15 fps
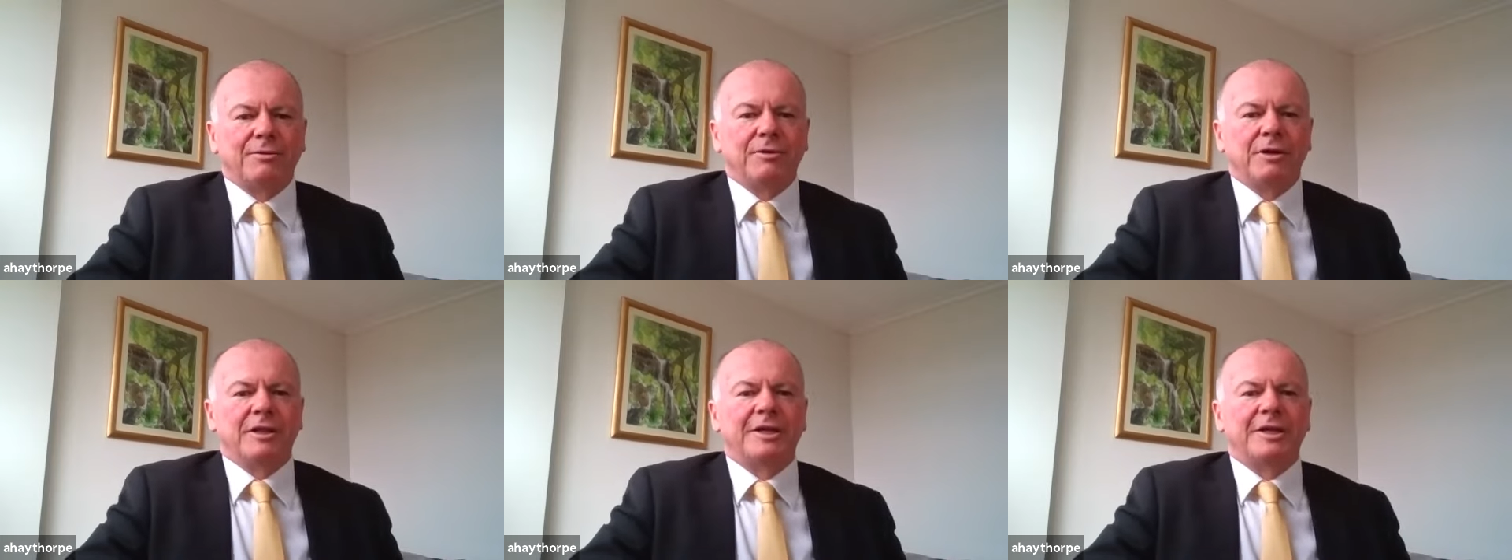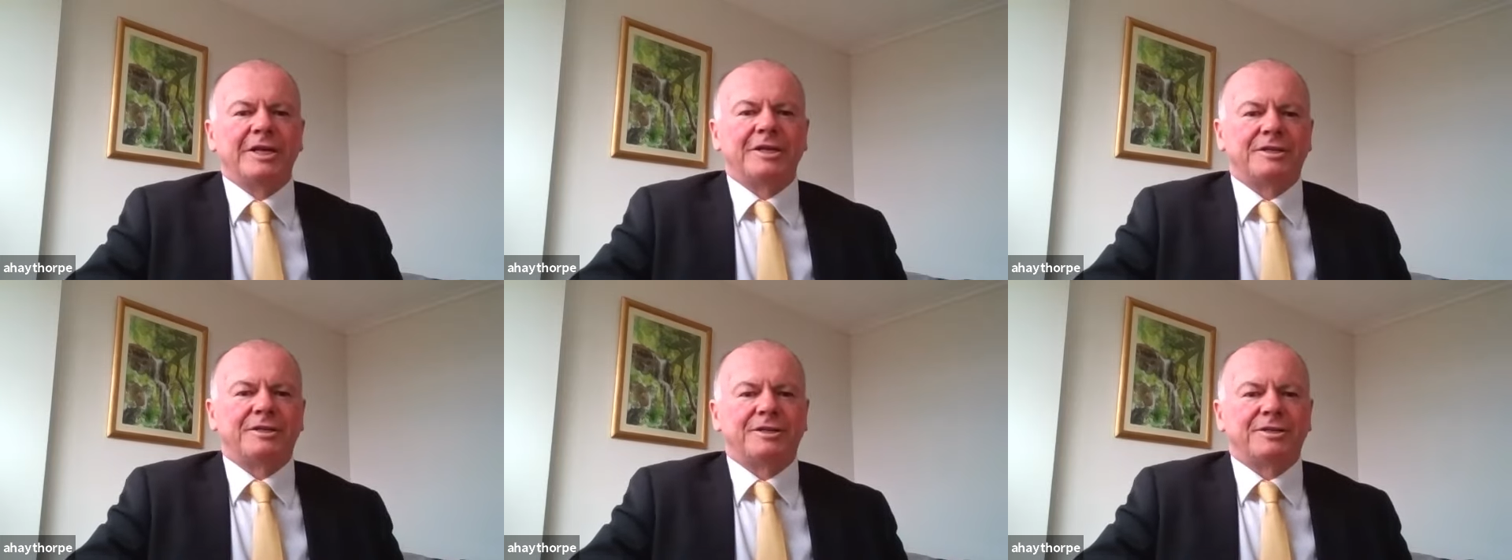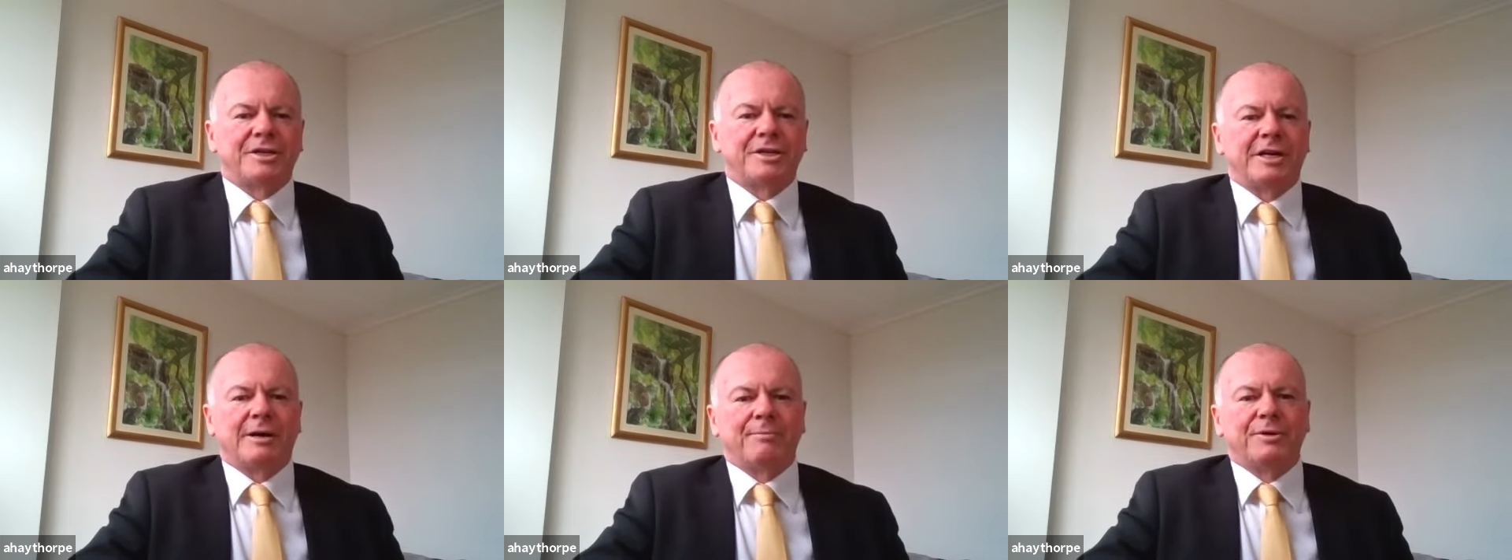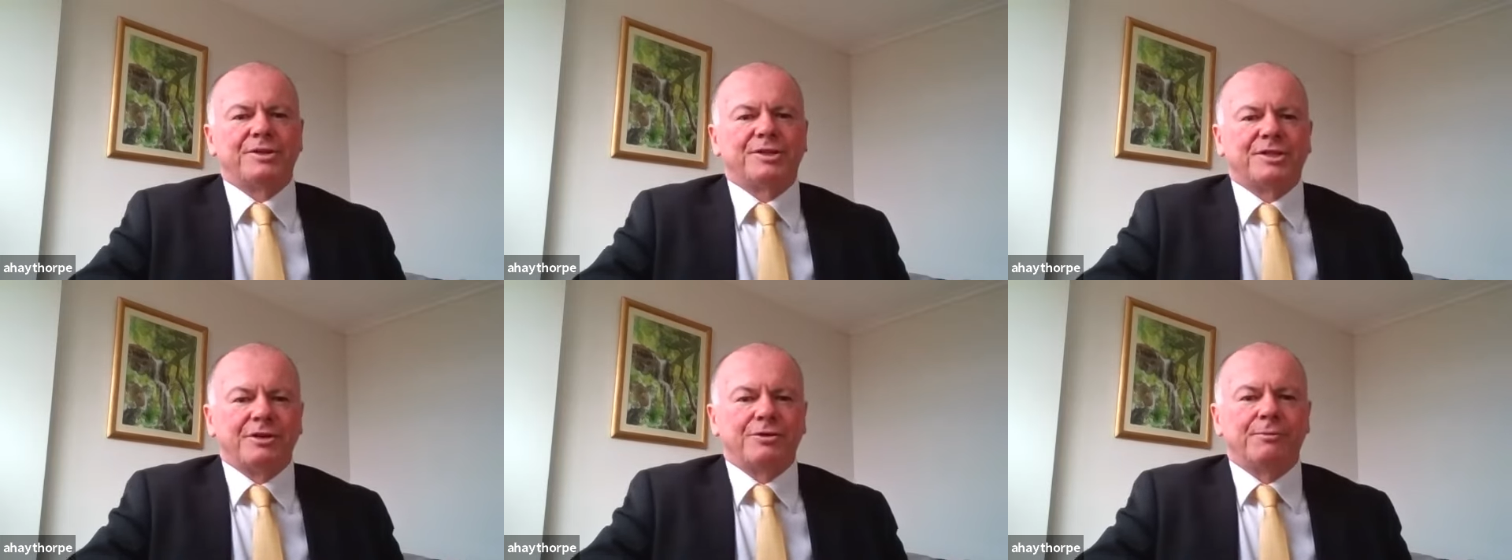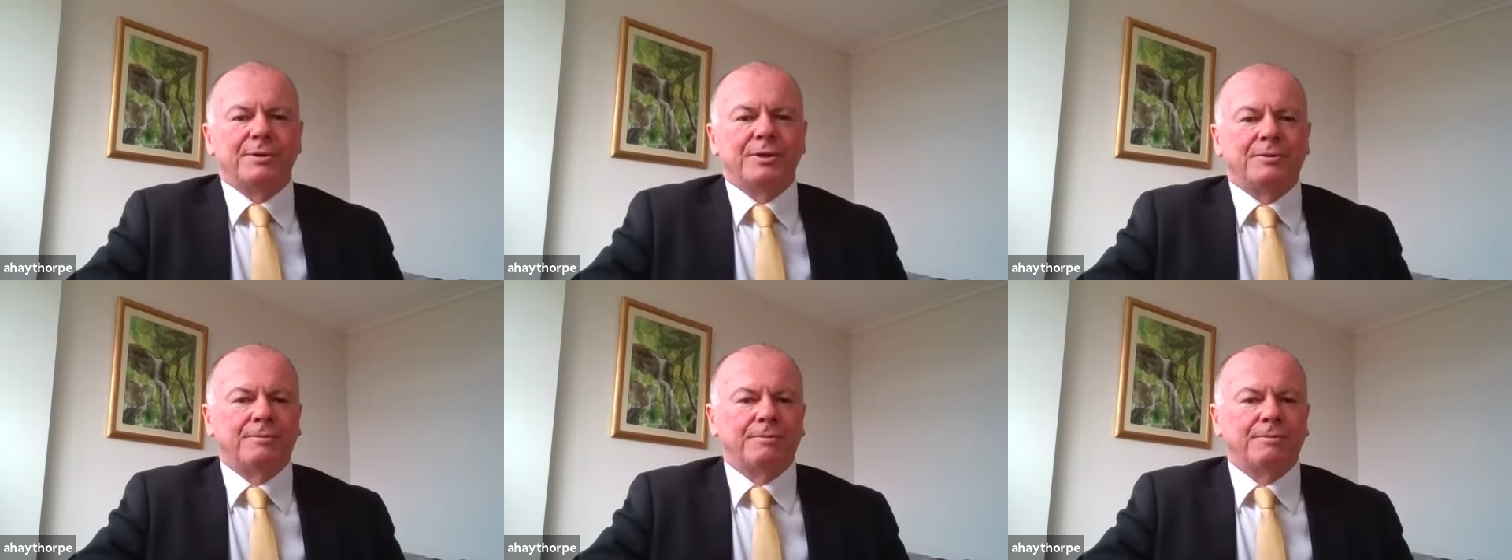really needed to set up your steel mill